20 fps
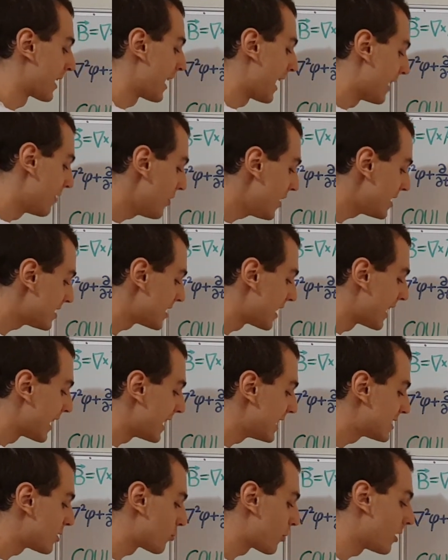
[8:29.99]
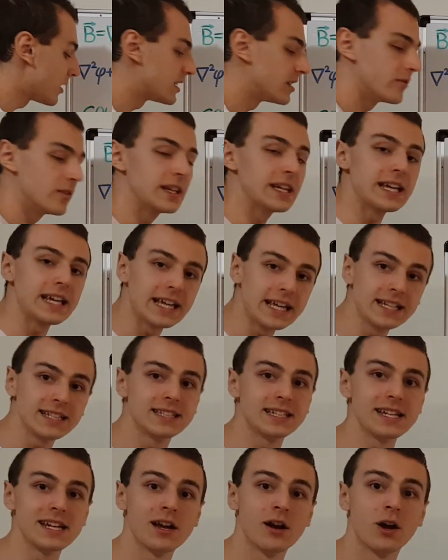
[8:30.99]
And this is a relatively
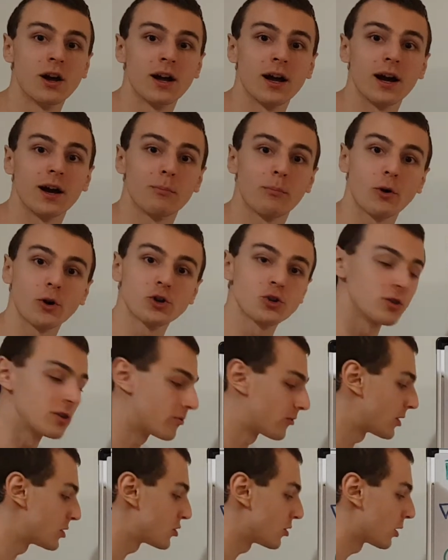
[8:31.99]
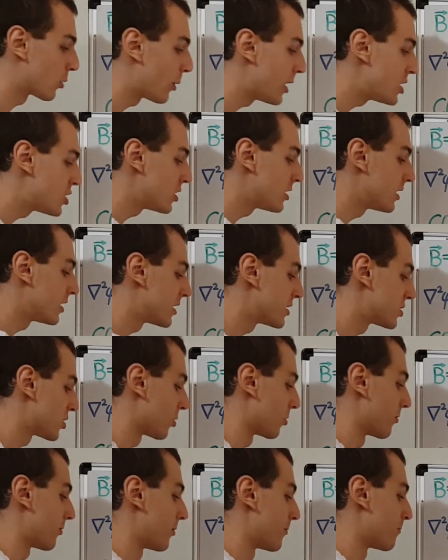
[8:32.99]
easy uh, partial differential equation to
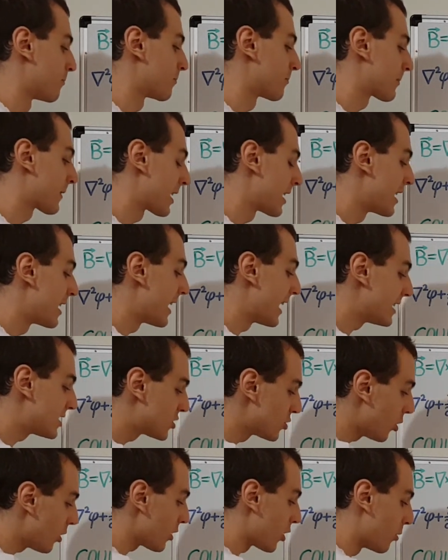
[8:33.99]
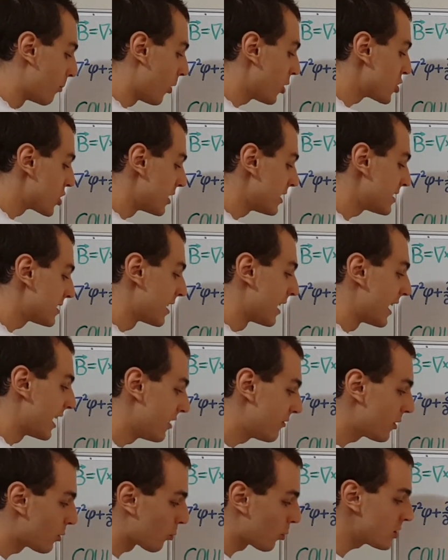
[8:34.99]
solve. It's not homogeneous.
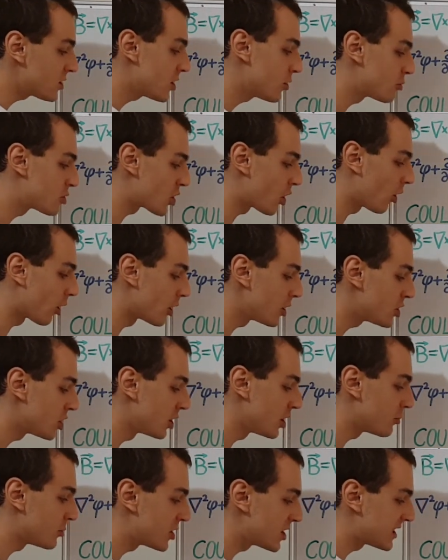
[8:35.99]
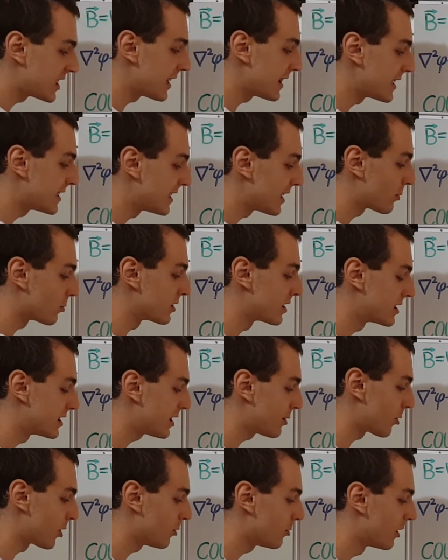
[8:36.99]
If there was no charge, you would just set this equal to
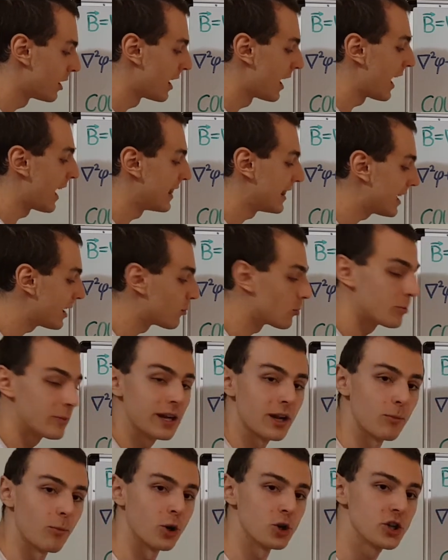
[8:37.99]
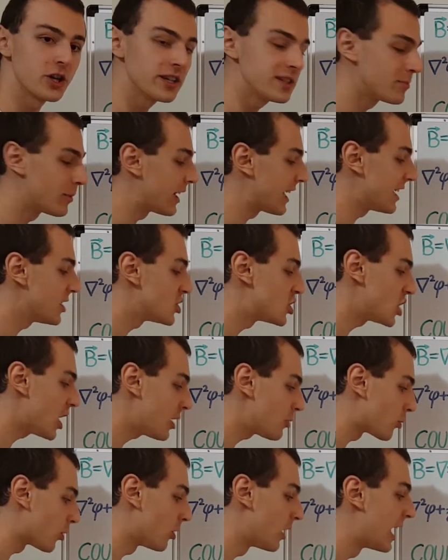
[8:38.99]
zero, and then it would be homogeneous. But in
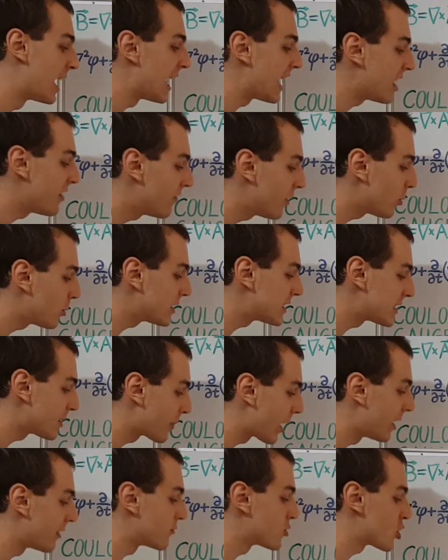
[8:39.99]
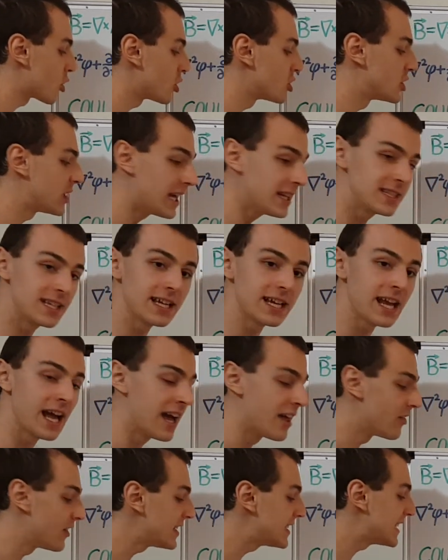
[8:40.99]
general, if there is some kind of charge density,
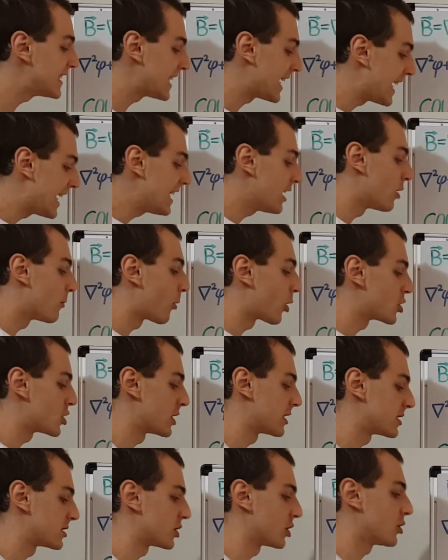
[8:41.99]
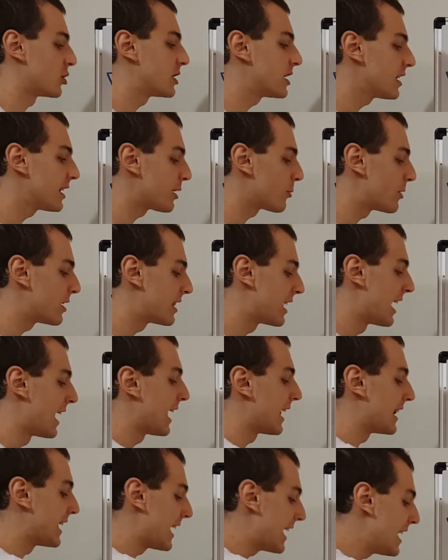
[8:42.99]
this is inhomogeneous. So you're dealing with
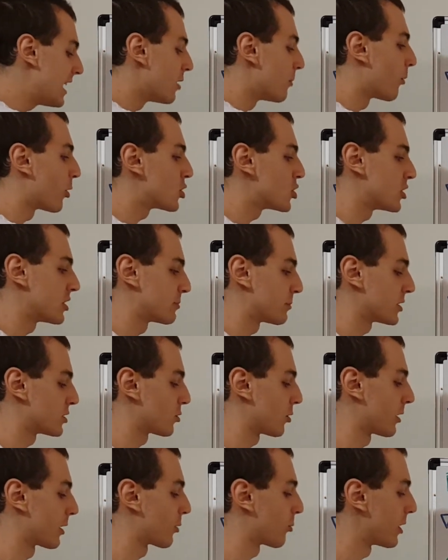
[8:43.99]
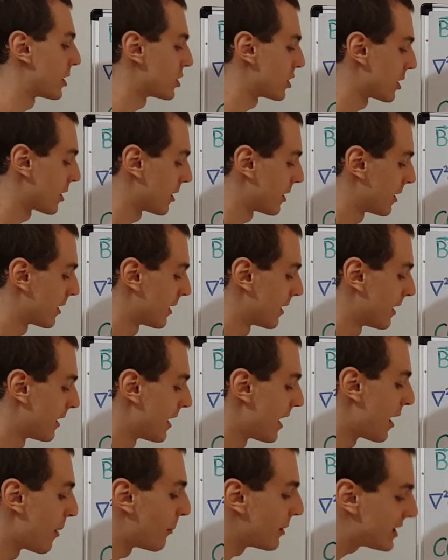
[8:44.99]
the inhomogeneous Poisson equation.
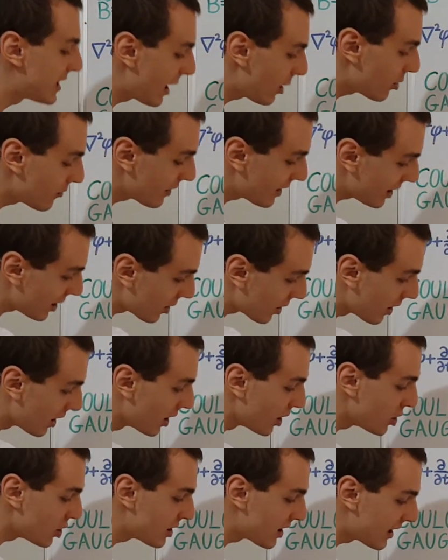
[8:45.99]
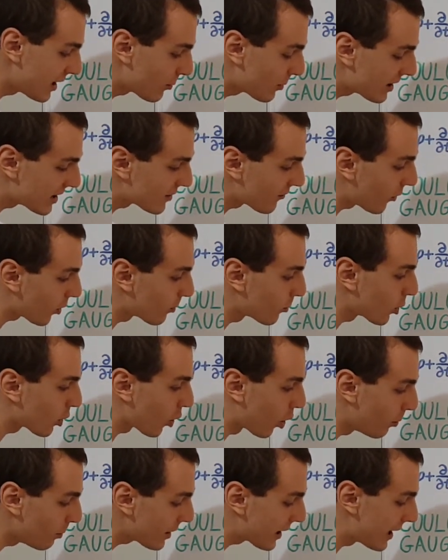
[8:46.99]
But down over here, you're dealing with this far more
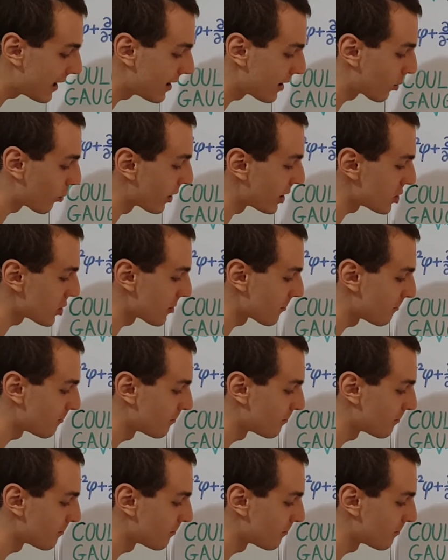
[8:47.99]
complicated equation.